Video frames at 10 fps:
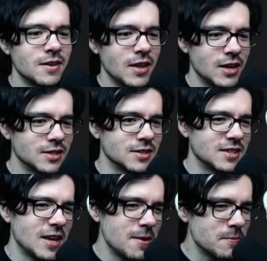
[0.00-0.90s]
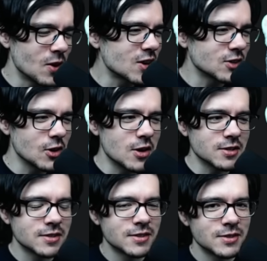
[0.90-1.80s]
and it's the same notch
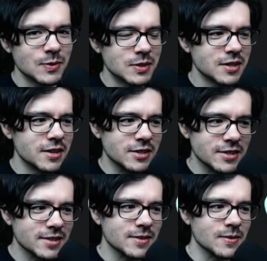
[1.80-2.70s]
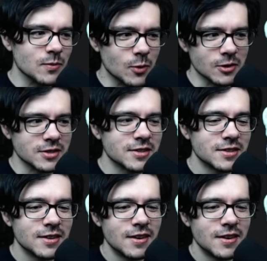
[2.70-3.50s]
cost, so it's like just worse.